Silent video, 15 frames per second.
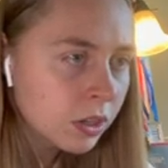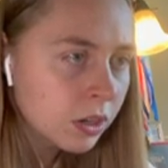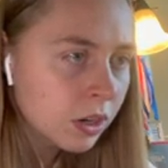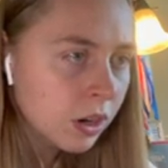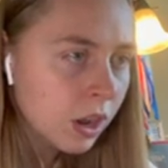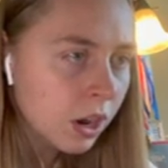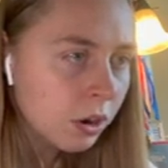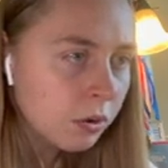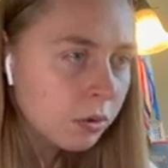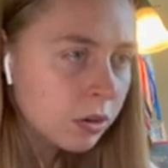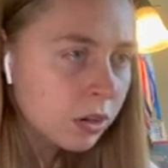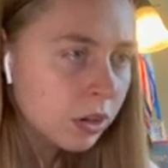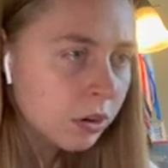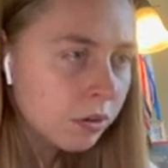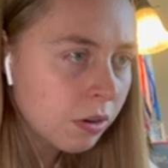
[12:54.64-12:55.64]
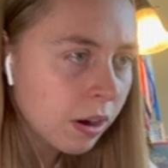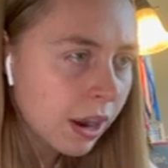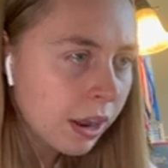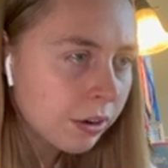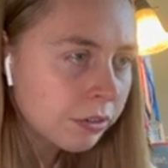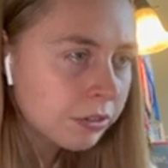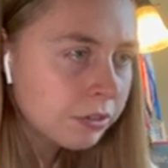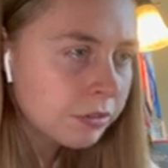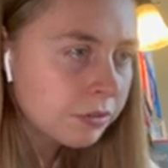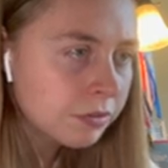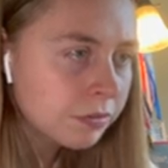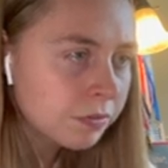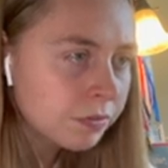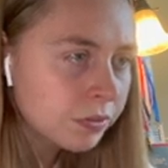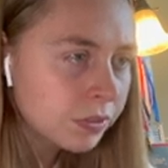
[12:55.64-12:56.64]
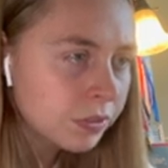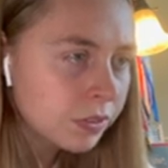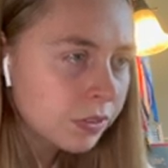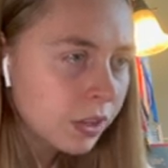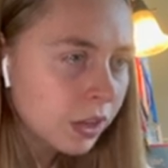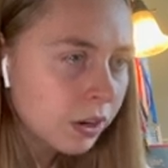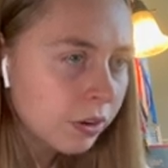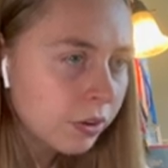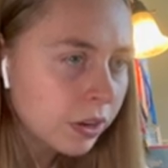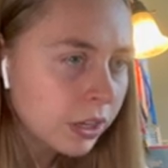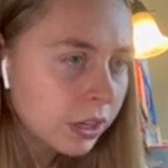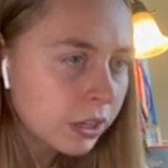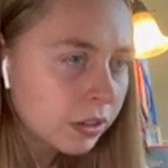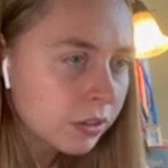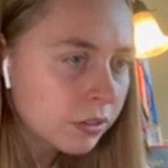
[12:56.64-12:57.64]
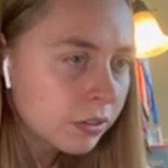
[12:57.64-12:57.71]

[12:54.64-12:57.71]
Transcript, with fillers: No, no crown. Annoying.